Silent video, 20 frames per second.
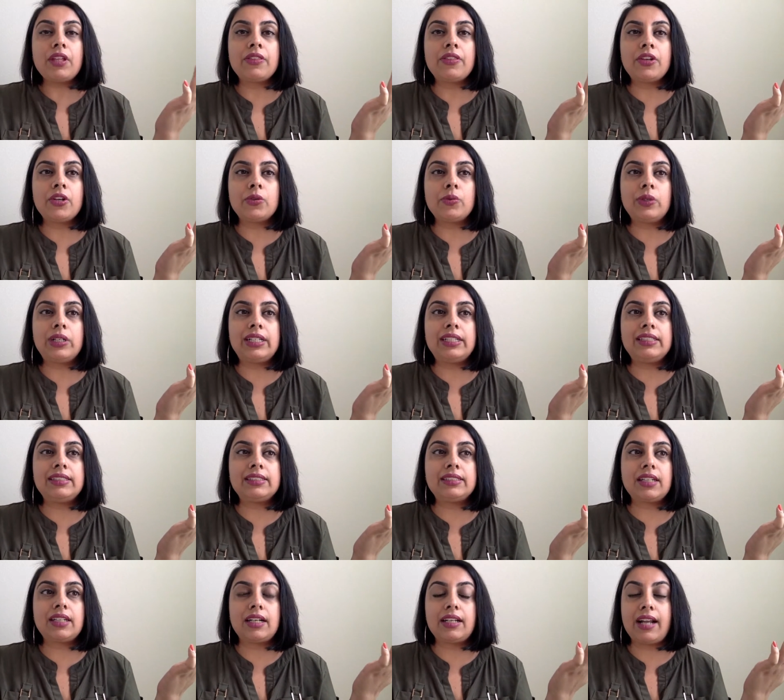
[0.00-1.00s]
there
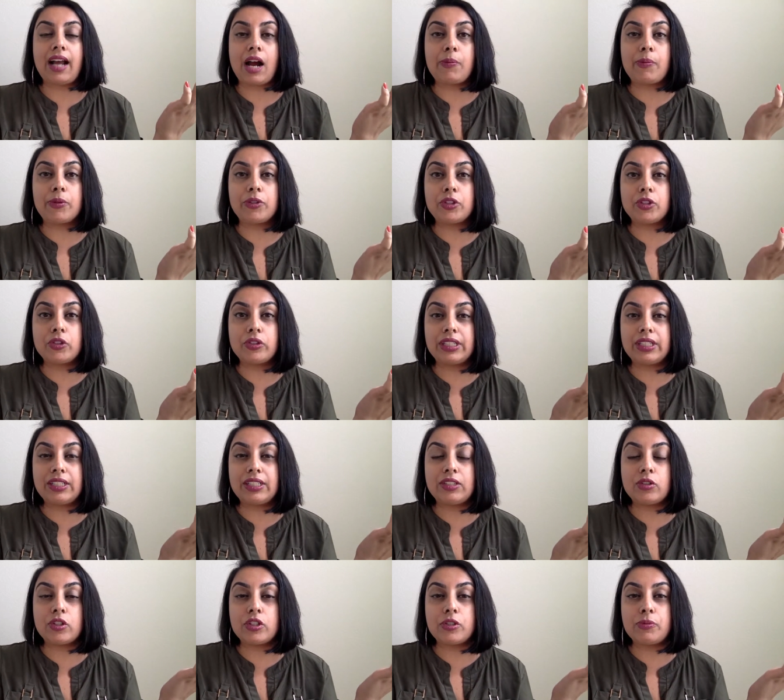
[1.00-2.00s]
was an opportunity
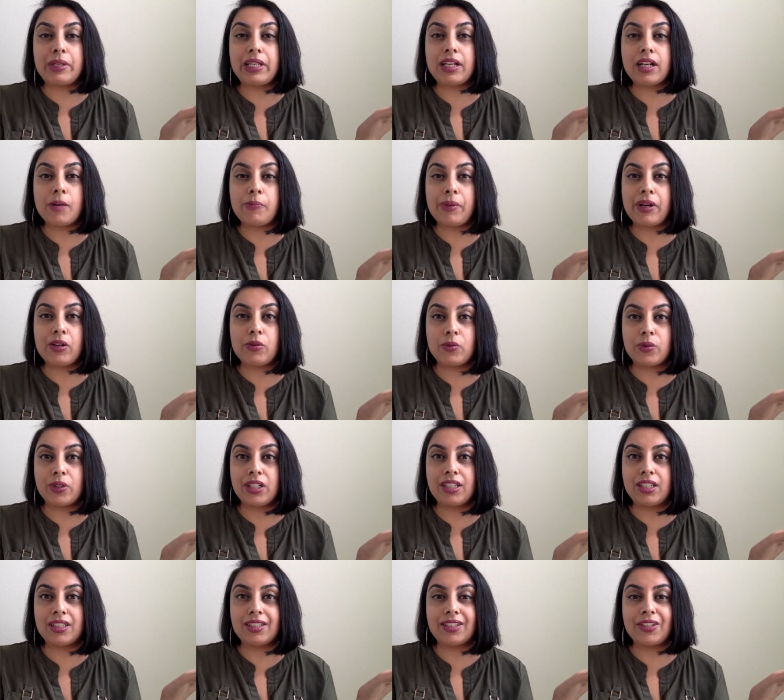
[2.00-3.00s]
to speak up at
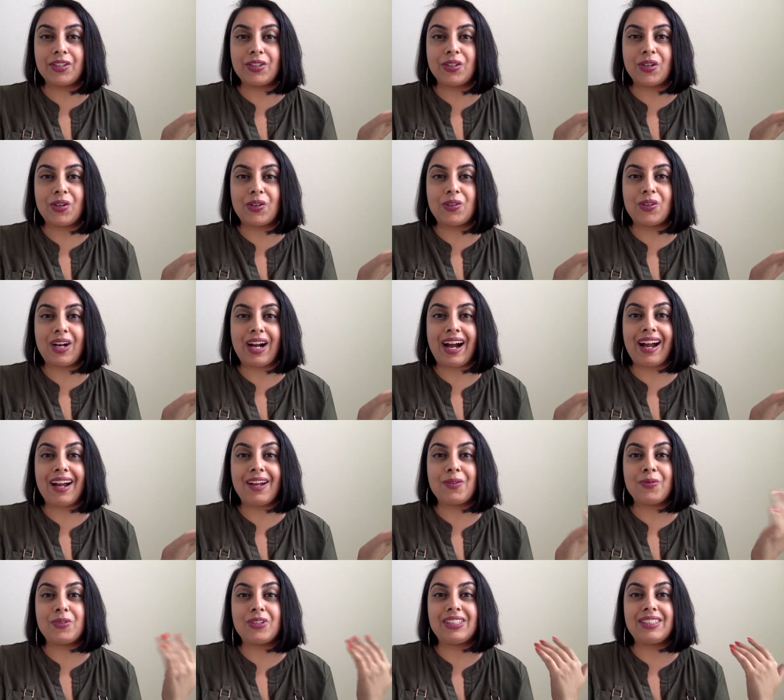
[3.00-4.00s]
work,
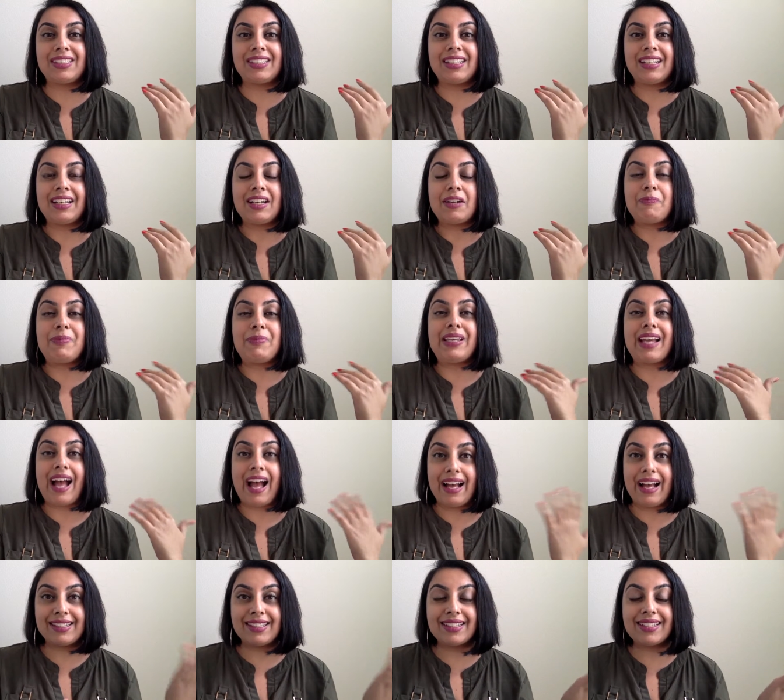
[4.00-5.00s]
I would be
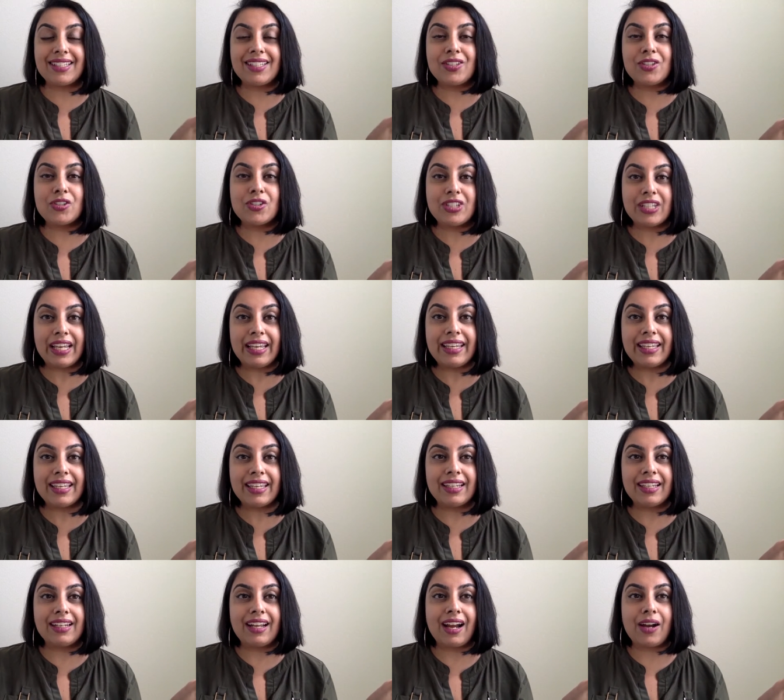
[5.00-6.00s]
hesitant to take
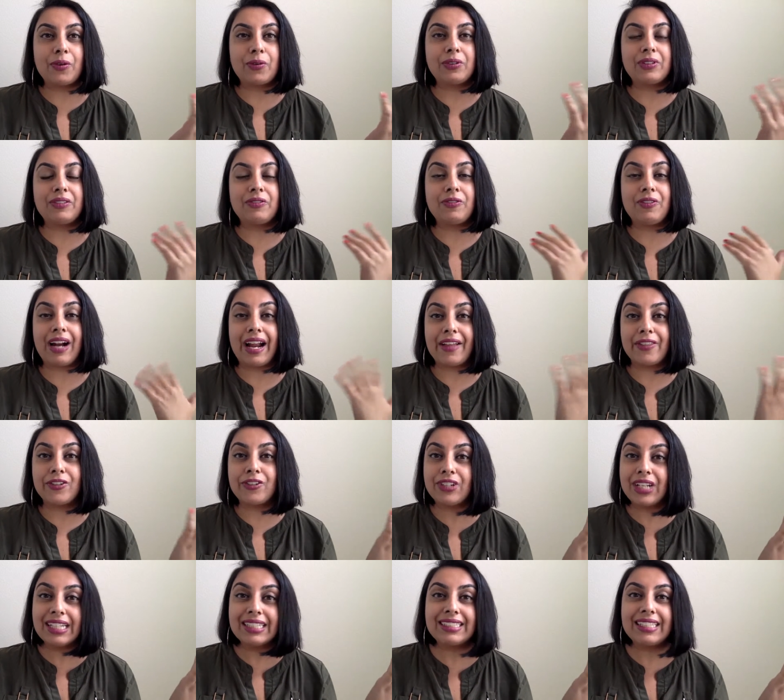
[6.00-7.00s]
it. I would
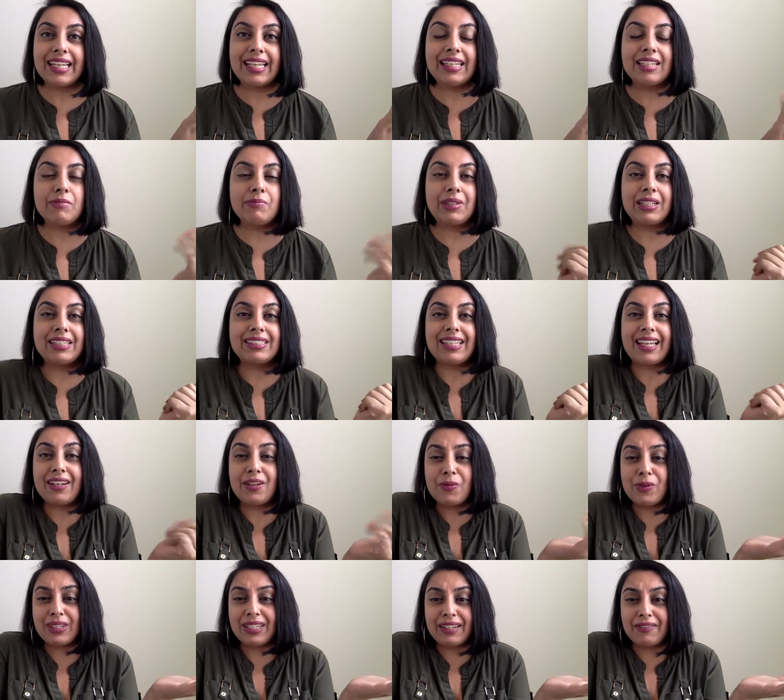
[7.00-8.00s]
rather not take it because I
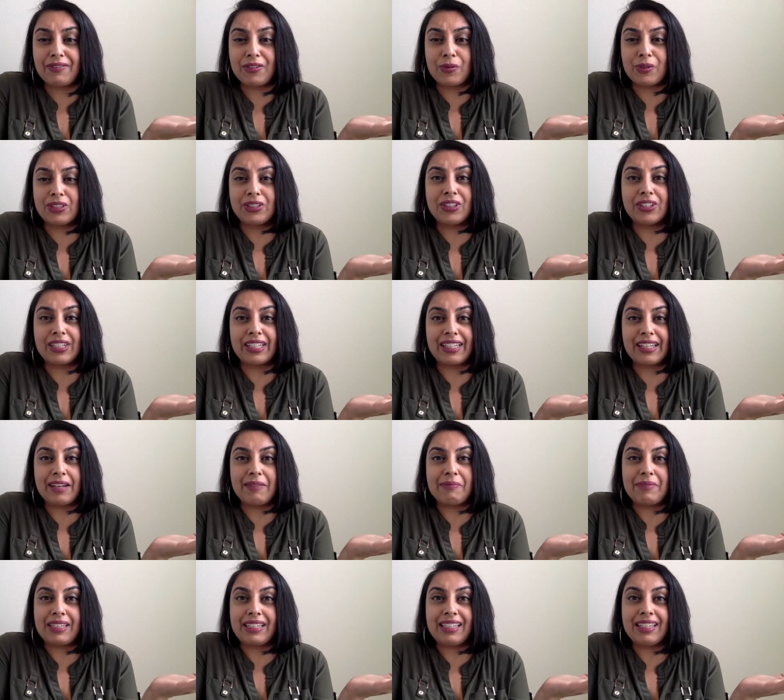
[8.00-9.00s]
didn't want everyone looking
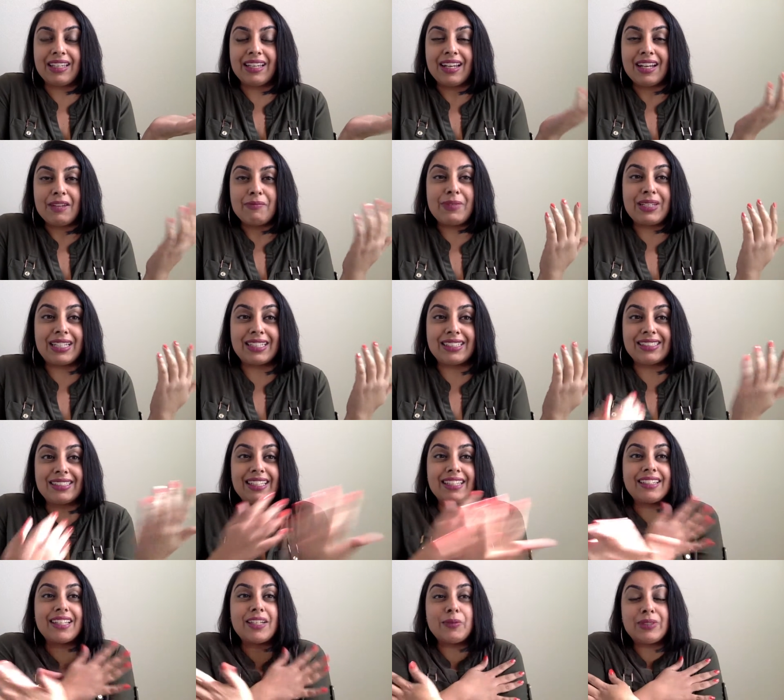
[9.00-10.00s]
at me, because
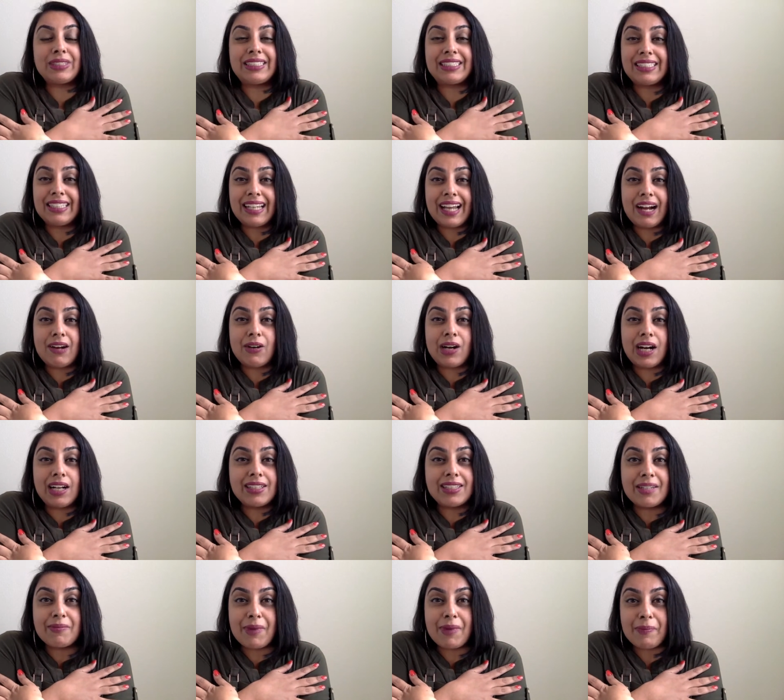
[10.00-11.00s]
then they would see how
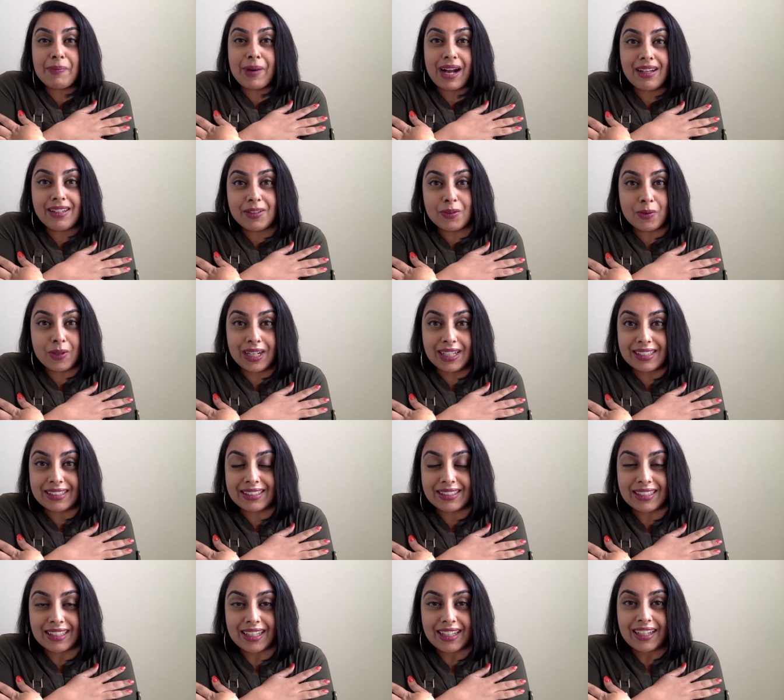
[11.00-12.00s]
ugly my body
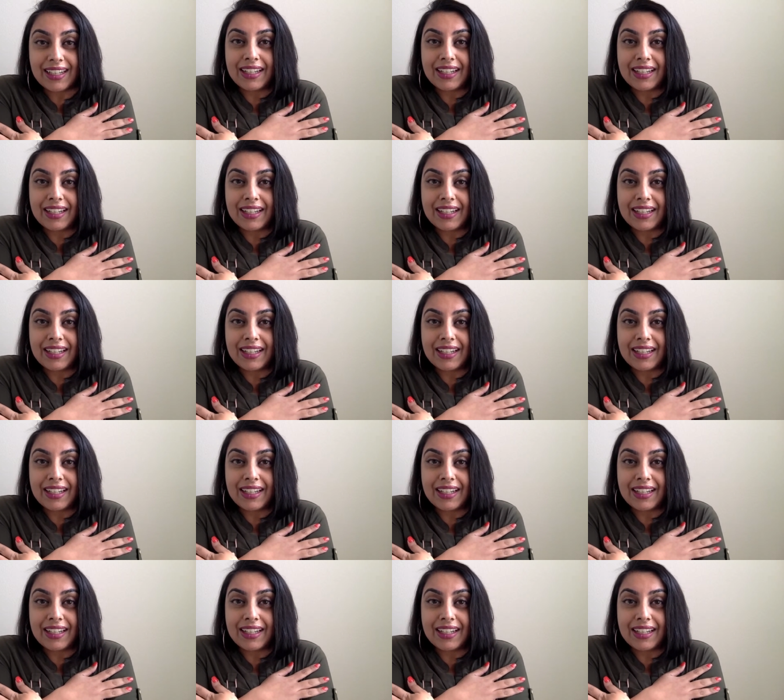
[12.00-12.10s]
was.